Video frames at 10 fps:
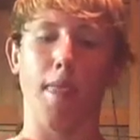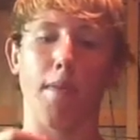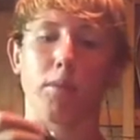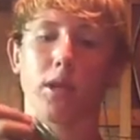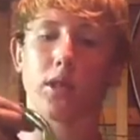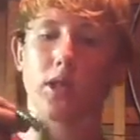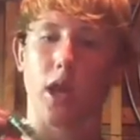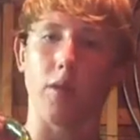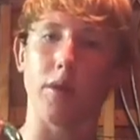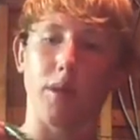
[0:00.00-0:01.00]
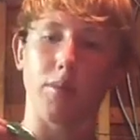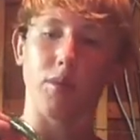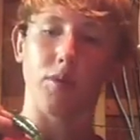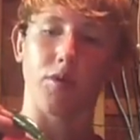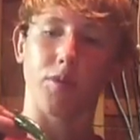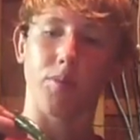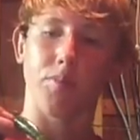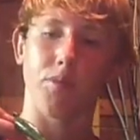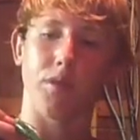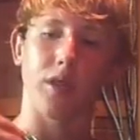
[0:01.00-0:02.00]
but it's not weed proof.
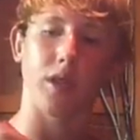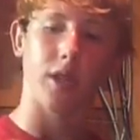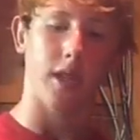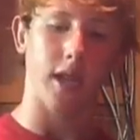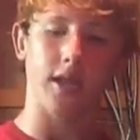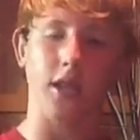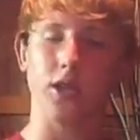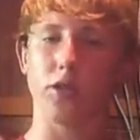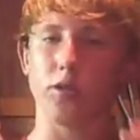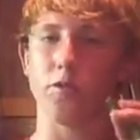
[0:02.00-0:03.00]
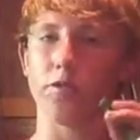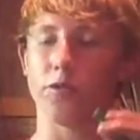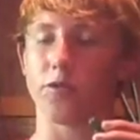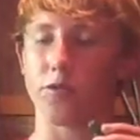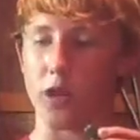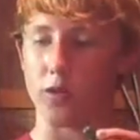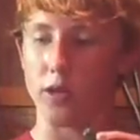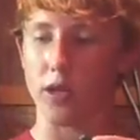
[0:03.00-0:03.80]
And these two float.